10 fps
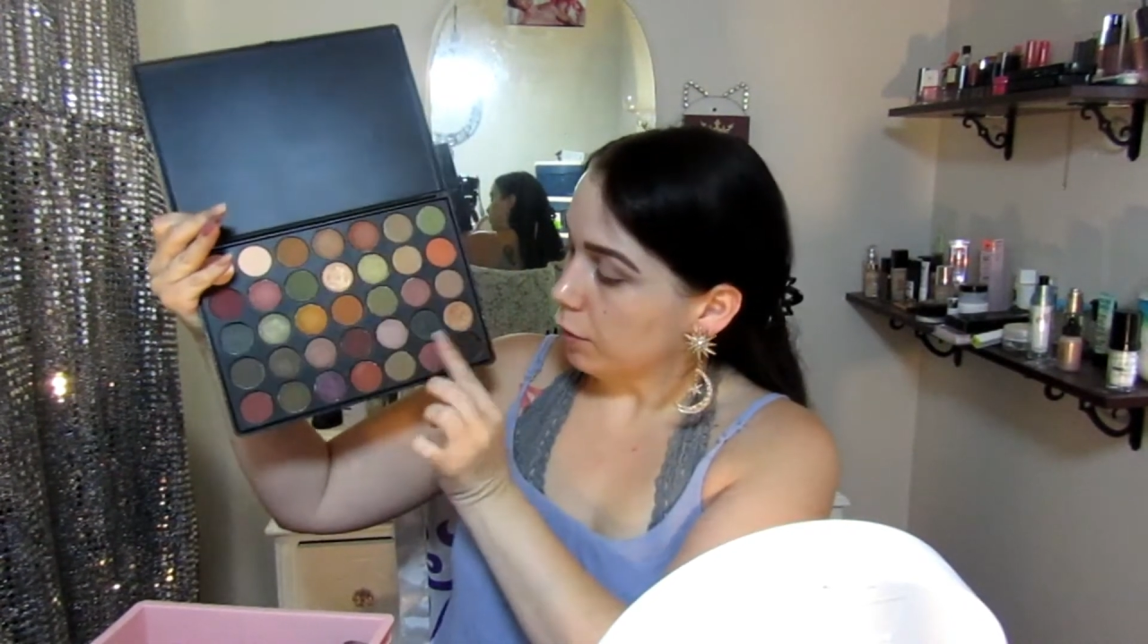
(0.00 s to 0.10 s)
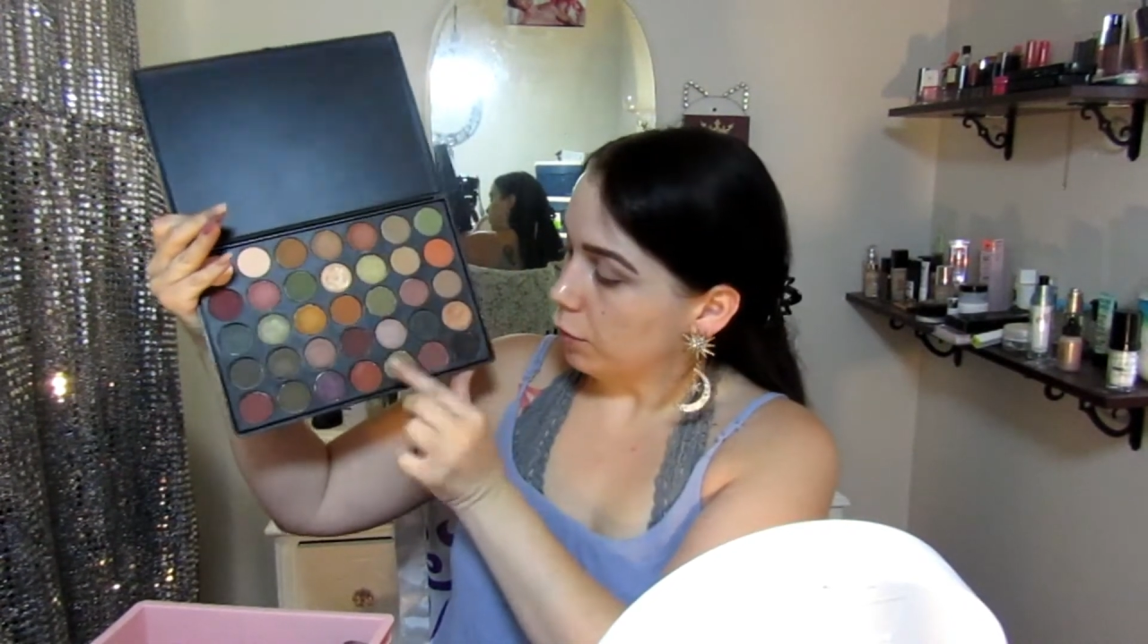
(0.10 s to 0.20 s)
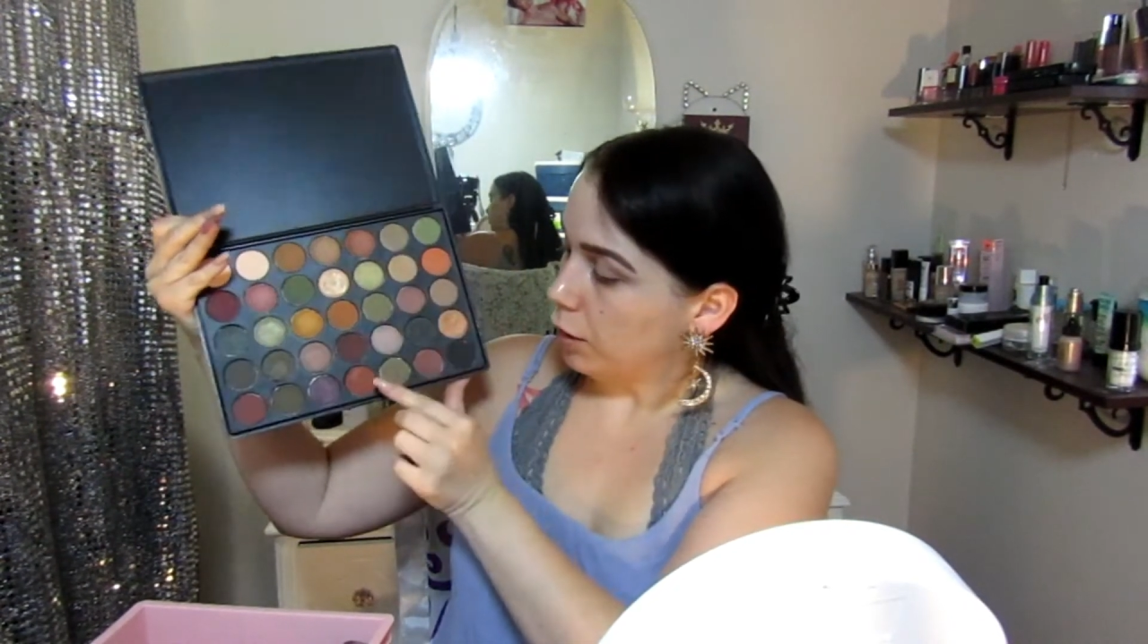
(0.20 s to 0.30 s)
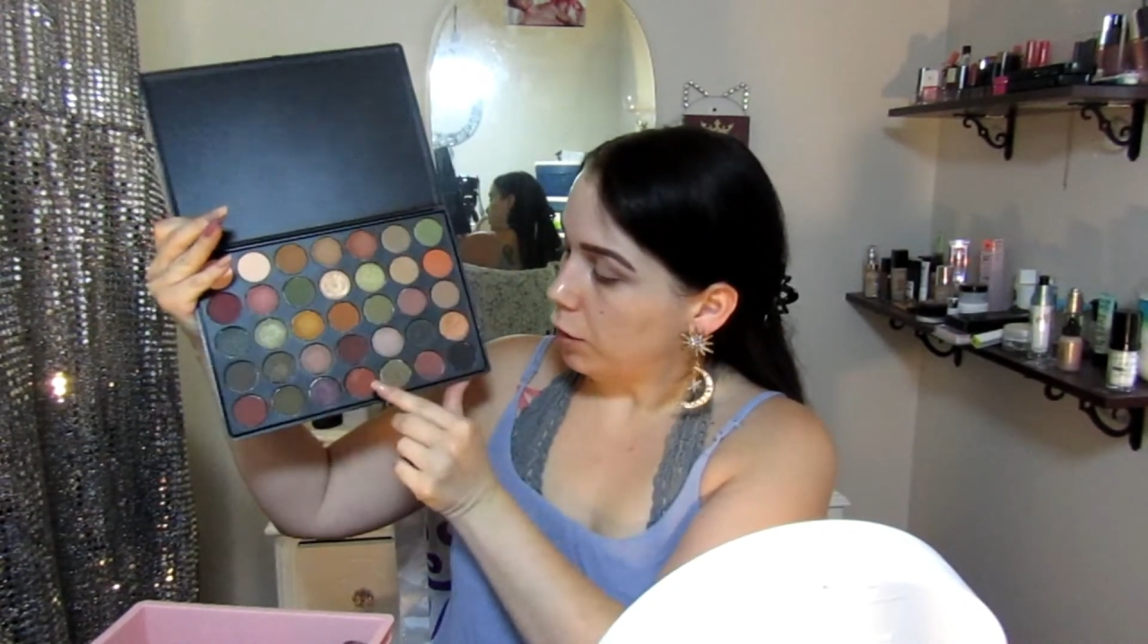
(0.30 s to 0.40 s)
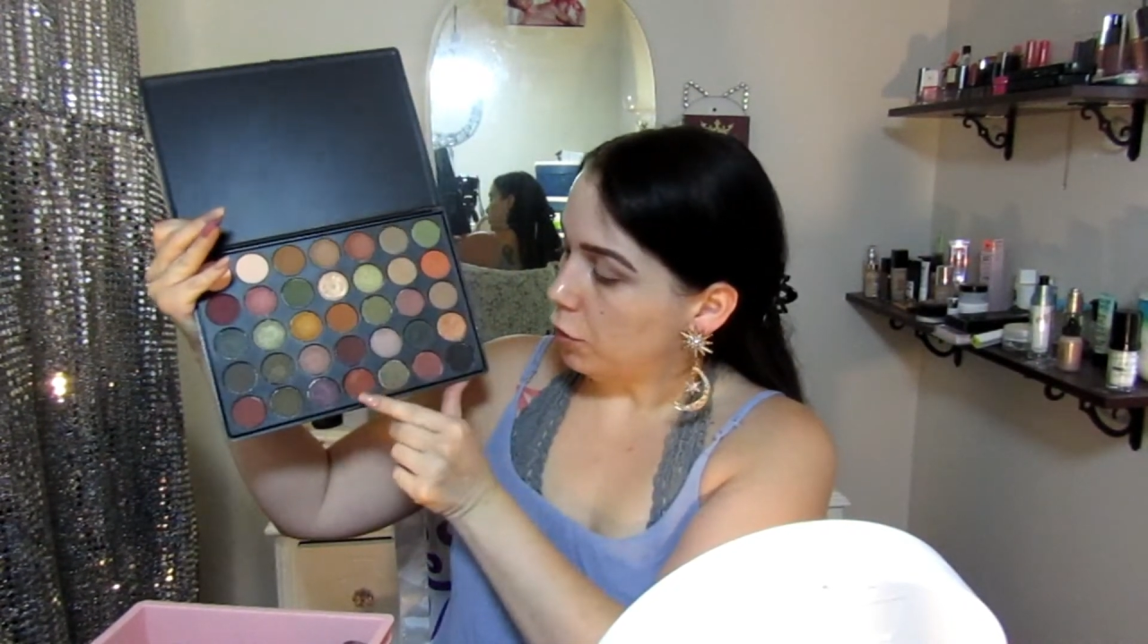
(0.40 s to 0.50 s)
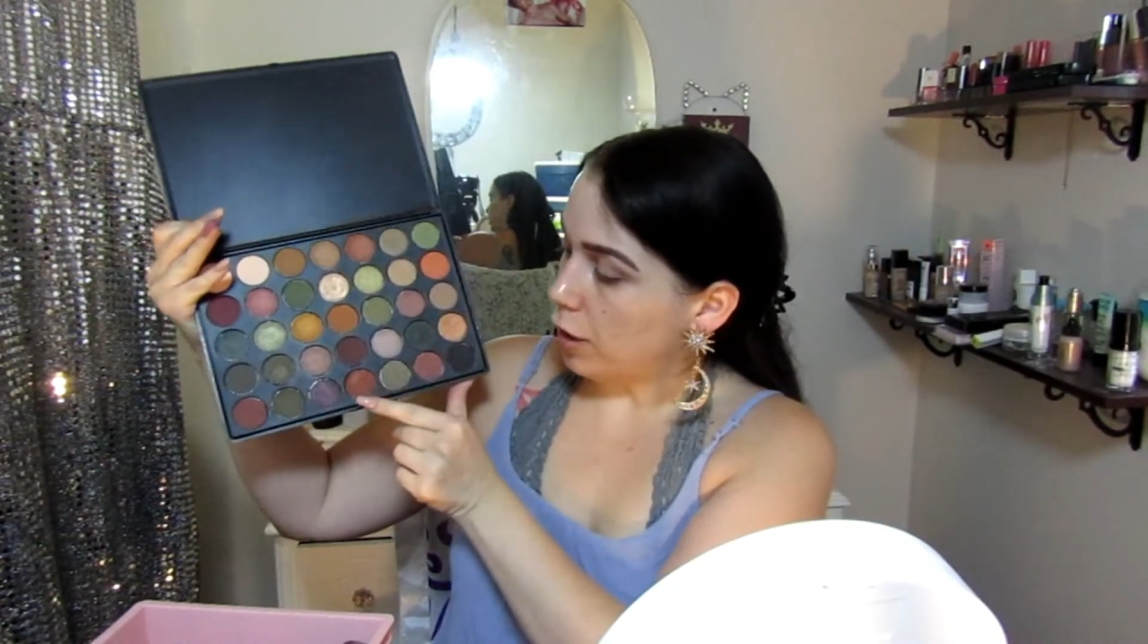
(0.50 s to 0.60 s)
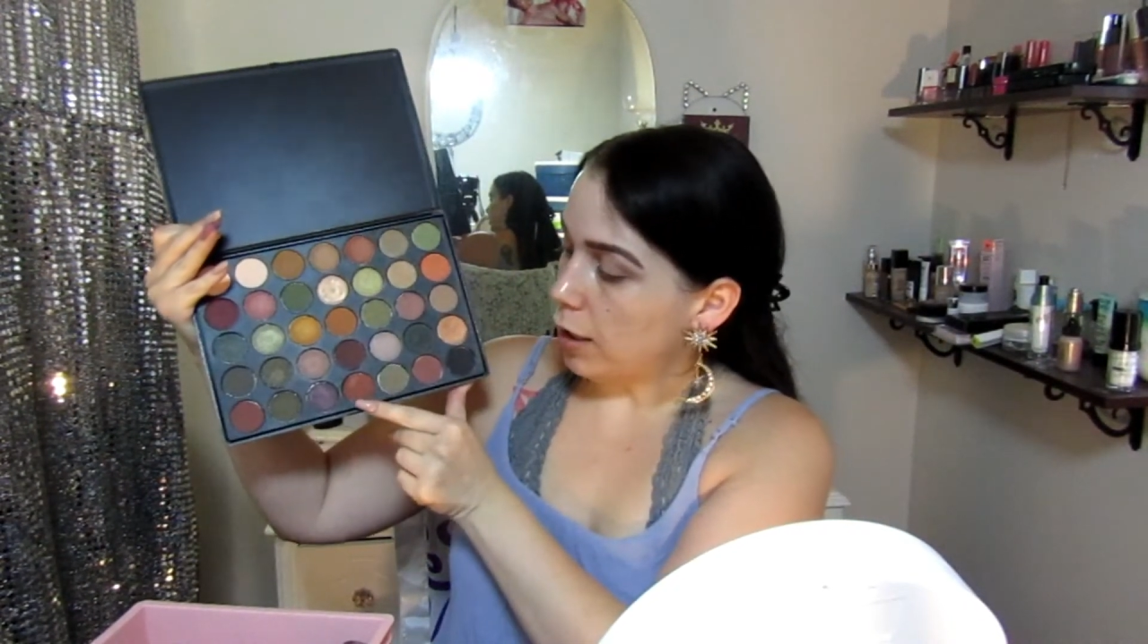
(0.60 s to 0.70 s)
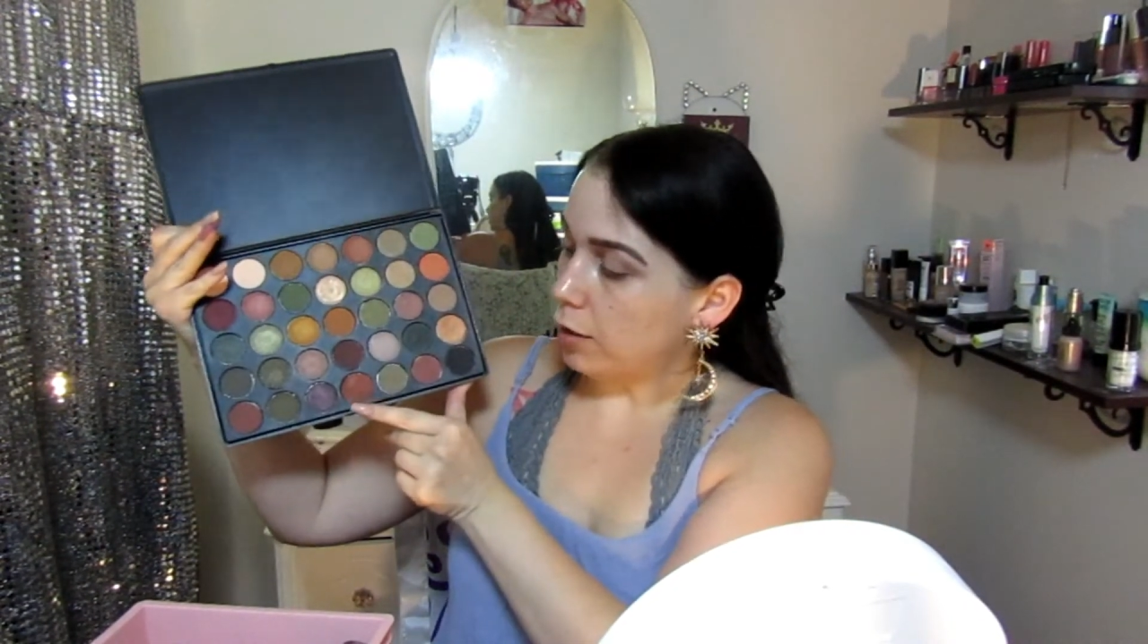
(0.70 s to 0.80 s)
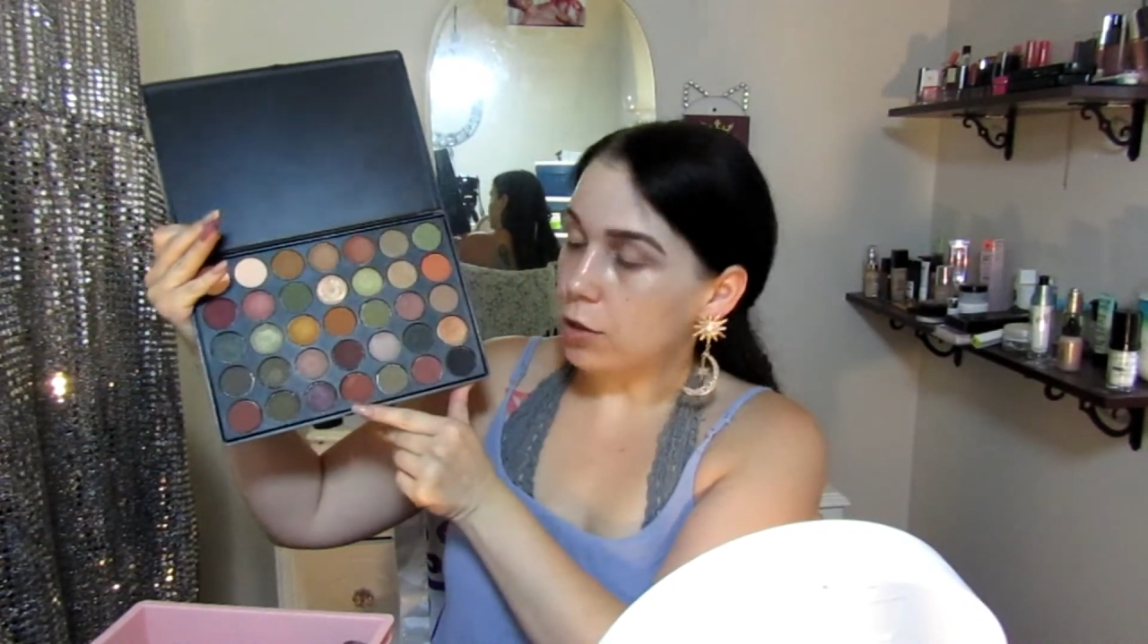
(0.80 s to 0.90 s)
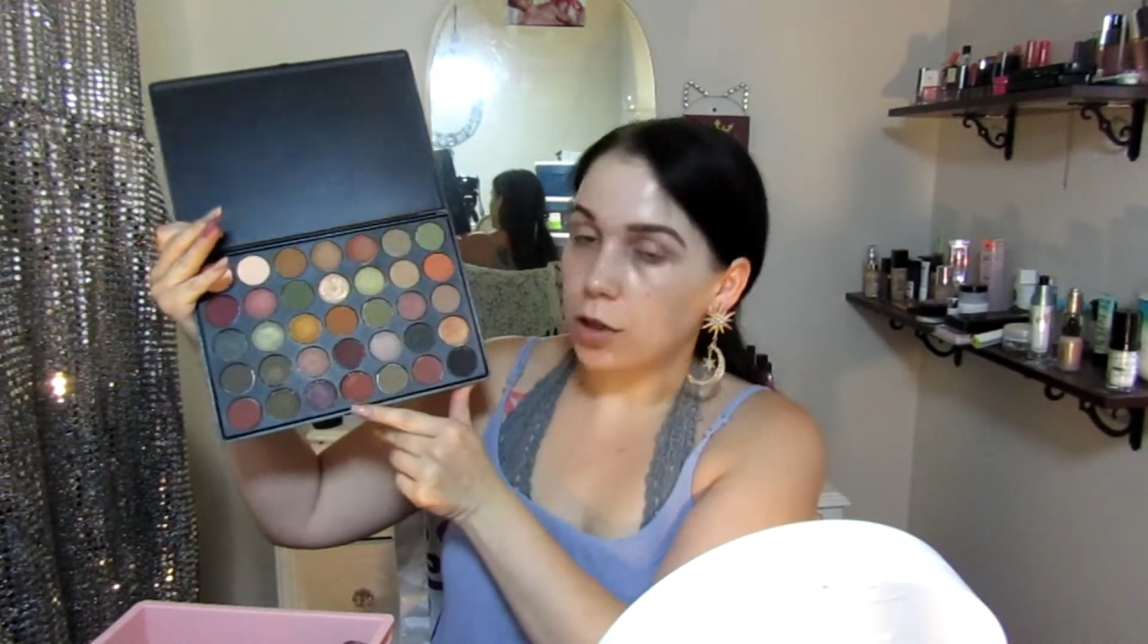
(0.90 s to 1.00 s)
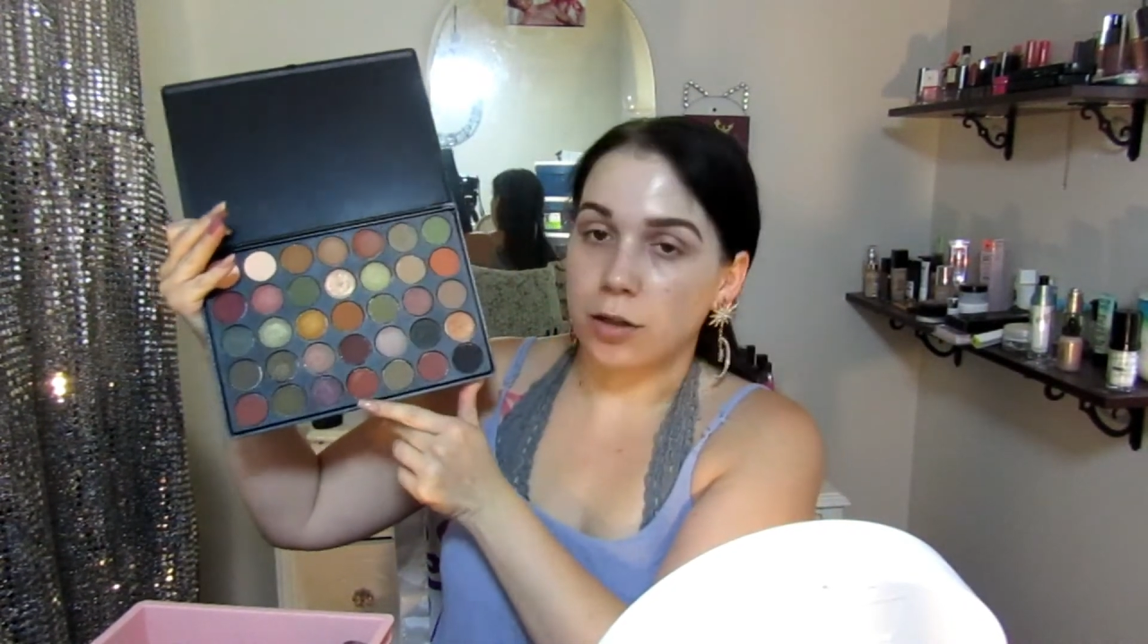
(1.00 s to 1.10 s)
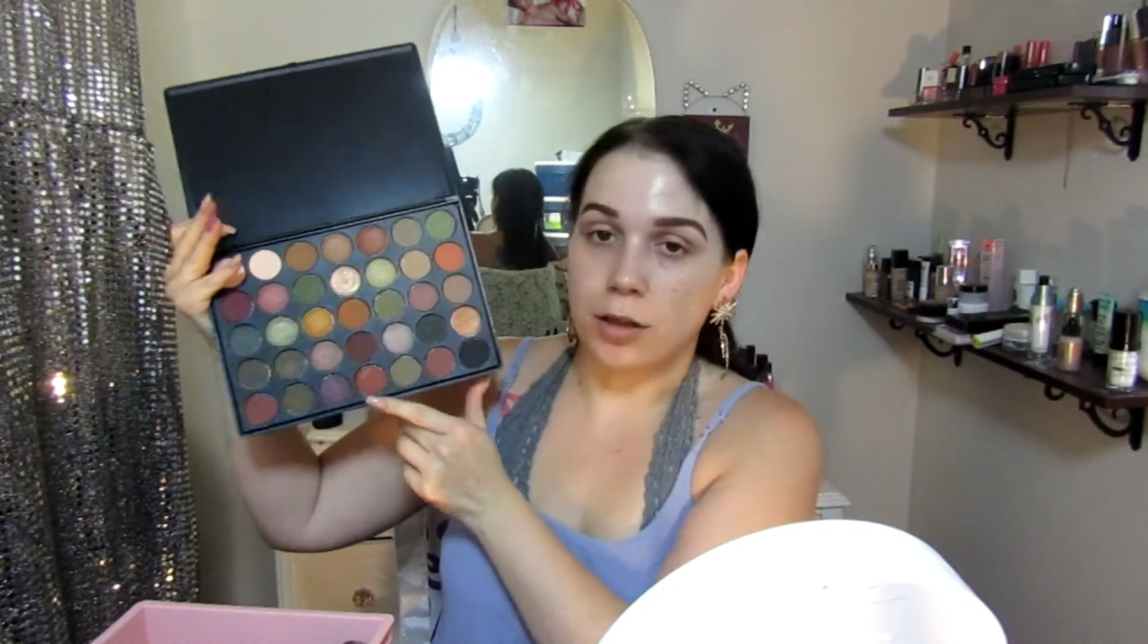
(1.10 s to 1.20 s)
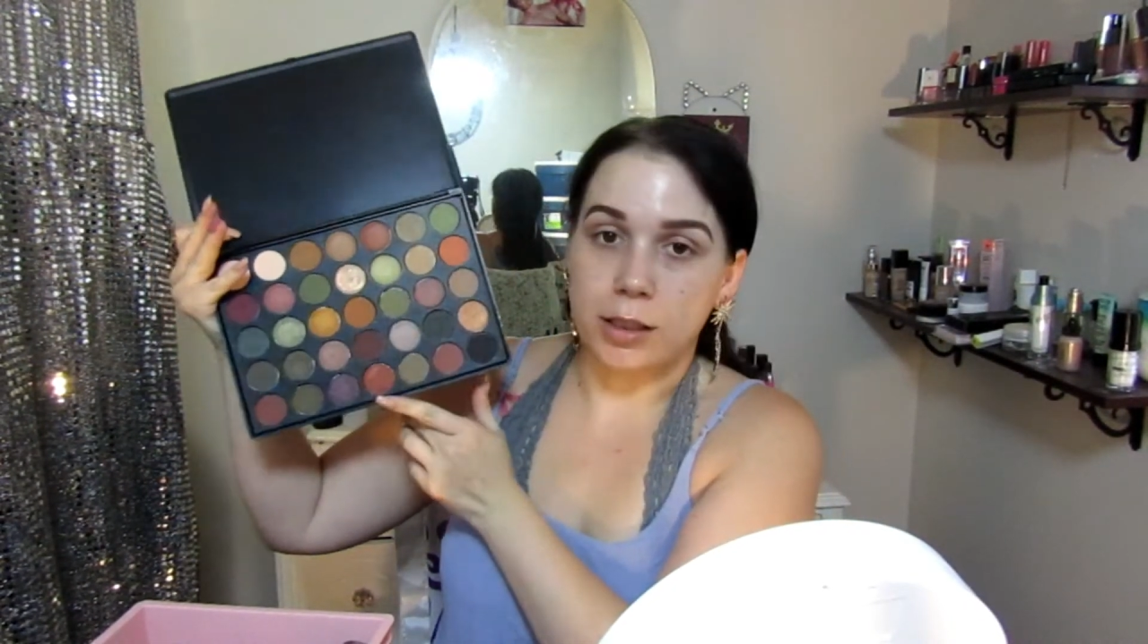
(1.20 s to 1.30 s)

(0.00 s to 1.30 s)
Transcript: These shades are the